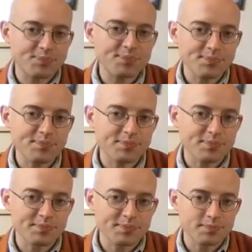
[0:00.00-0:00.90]

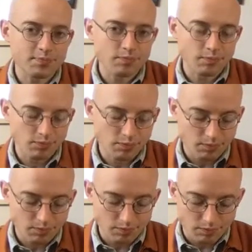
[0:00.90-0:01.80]

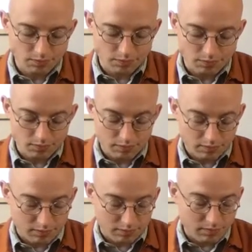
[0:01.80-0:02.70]

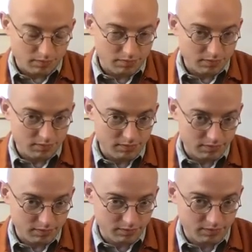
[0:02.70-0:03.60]

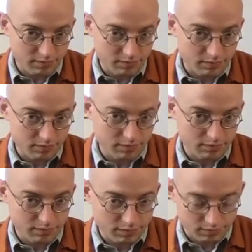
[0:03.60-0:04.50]

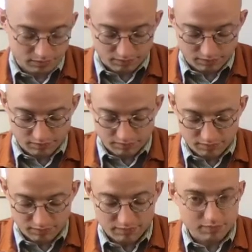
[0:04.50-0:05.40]

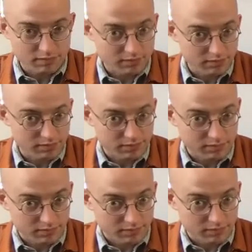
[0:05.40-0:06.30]

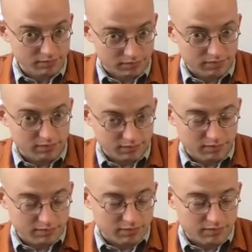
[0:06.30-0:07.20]

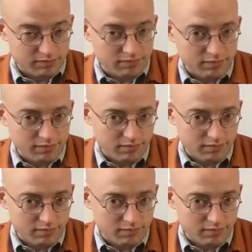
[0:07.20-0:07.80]
(not speaking)